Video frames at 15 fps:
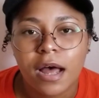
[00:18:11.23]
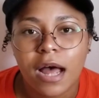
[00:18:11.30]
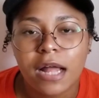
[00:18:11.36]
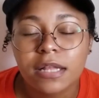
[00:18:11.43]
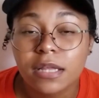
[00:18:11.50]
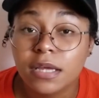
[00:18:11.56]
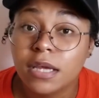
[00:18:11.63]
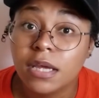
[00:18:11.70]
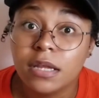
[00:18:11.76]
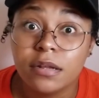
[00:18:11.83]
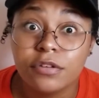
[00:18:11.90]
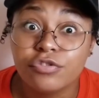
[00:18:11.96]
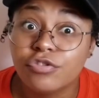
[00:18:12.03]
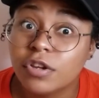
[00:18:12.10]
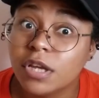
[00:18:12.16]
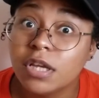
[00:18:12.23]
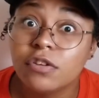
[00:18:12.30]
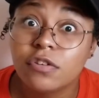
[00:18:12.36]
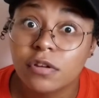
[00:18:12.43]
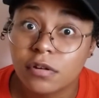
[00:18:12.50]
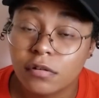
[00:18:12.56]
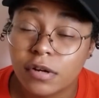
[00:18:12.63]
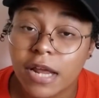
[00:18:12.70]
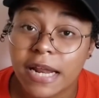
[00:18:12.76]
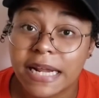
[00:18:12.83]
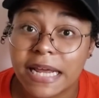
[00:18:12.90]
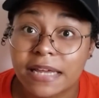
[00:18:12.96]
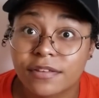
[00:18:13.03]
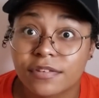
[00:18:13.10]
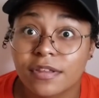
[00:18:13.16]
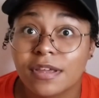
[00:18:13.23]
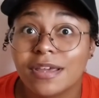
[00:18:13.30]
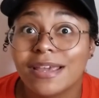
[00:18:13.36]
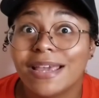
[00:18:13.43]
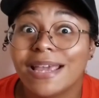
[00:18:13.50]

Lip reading: I think he cheated on that ex,